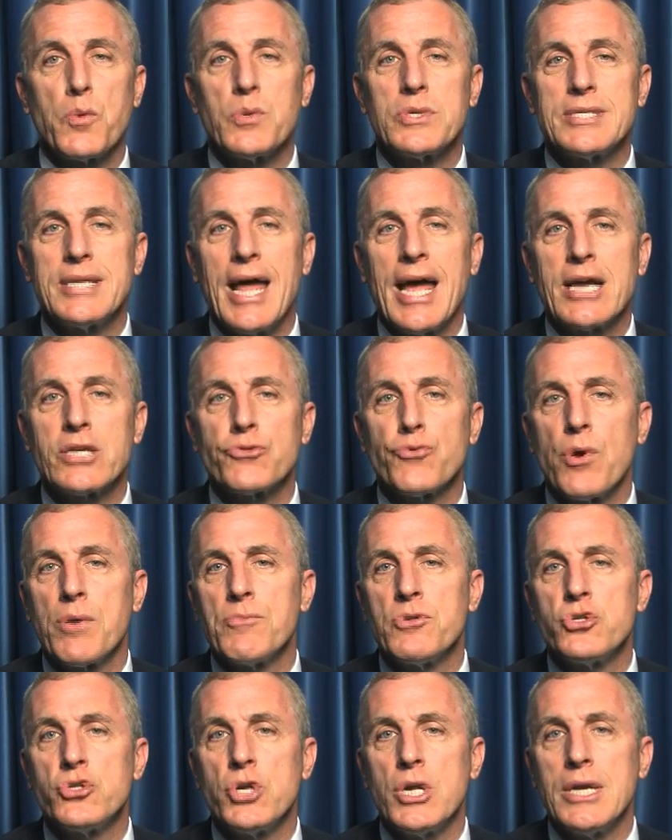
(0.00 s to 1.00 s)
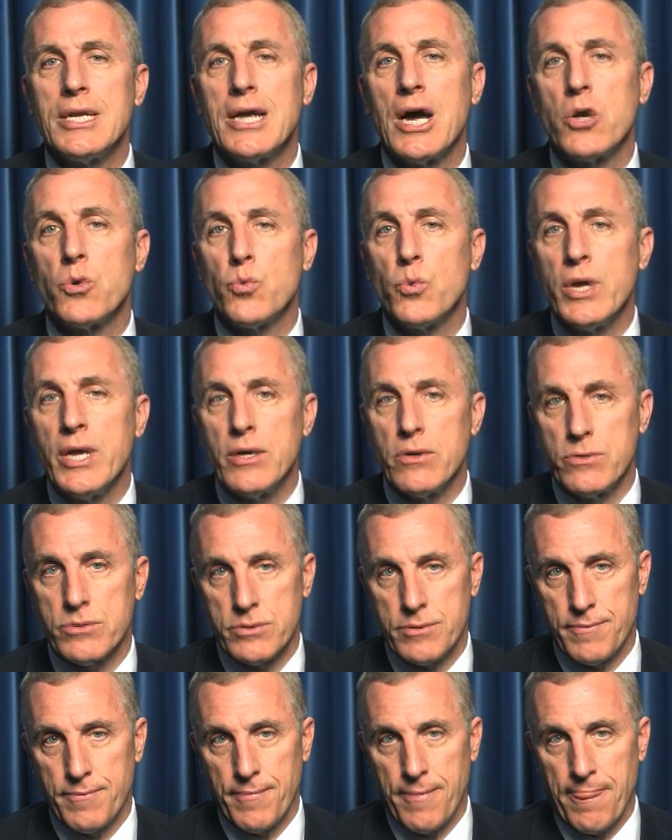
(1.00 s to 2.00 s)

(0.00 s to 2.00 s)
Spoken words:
was an X-ray machine on wheels.